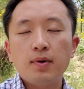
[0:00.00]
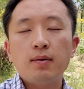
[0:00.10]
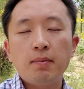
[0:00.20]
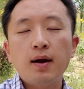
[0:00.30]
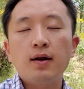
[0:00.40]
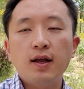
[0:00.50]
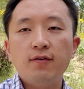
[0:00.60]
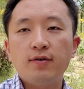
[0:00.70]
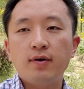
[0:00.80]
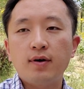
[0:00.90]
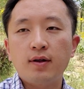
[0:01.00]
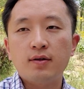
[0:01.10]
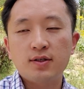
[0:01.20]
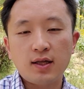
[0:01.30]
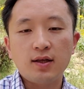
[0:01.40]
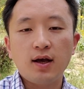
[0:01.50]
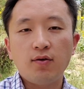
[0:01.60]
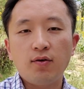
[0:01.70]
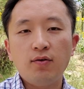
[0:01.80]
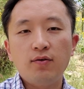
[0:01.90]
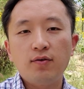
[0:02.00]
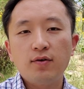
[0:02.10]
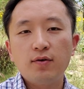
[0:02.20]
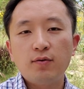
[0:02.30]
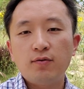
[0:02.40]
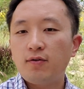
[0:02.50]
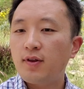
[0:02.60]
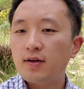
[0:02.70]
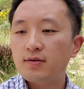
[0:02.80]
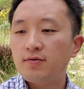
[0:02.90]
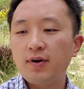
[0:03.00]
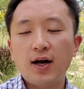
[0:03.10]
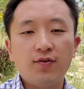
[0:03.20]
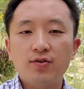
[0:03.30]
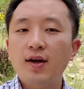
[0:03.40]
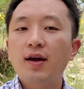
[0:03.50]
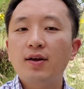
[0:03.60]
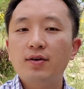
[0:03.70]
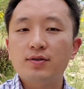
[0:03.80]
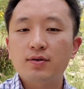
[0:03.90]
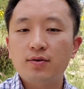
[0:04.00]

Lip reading: may live in San Diego for next 5 or 10 years.